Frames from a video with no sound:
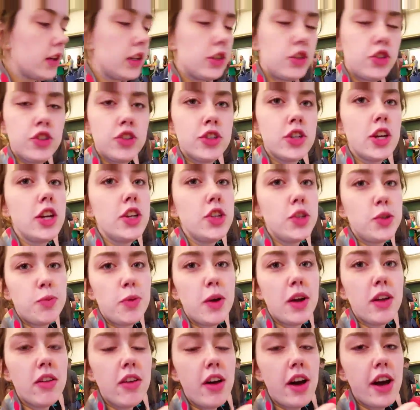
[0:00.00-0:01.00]
It's changed
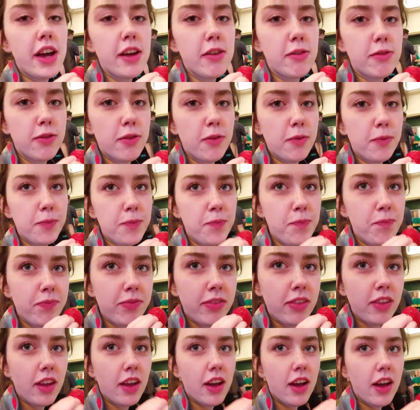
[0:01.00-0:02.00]
my life.
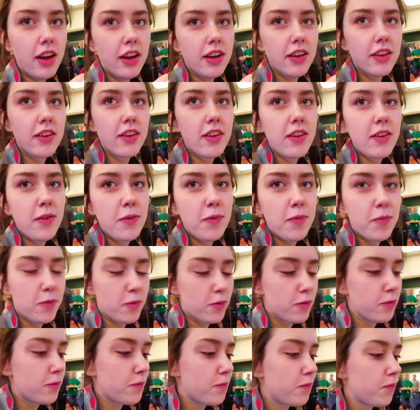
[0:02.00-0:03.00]
For the better or
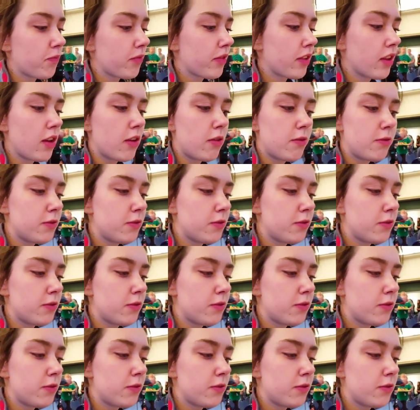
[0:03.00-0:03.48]
for the worse?